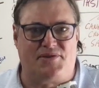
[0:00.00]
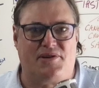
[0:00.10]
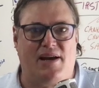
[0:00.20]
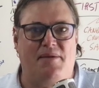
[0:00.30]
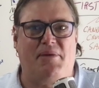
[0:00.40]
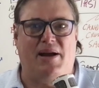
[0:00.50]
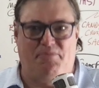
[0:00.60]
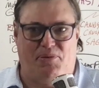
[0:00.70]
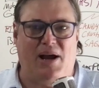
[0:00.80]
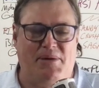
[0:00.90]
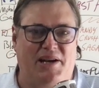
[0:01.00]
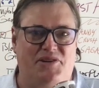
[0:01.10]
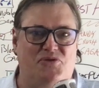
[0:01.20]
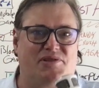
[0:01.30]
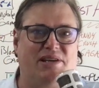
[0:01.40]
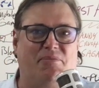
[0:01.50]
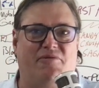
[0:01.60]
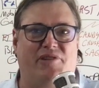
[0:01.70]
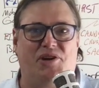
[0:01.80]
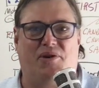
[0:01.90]
Okay, I'm, I'm probably going to do a
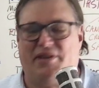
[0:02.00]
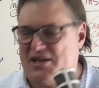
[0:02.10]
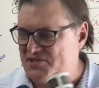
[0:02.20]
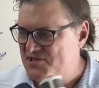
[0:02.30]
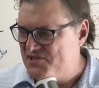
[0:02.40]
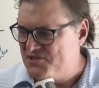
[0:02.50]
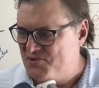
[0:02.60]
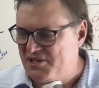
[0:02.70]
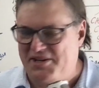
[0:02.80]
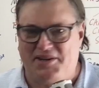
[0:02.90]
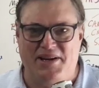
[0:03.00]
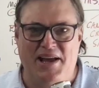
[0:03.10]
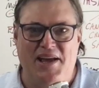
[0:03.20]
separate video on this because it's really good.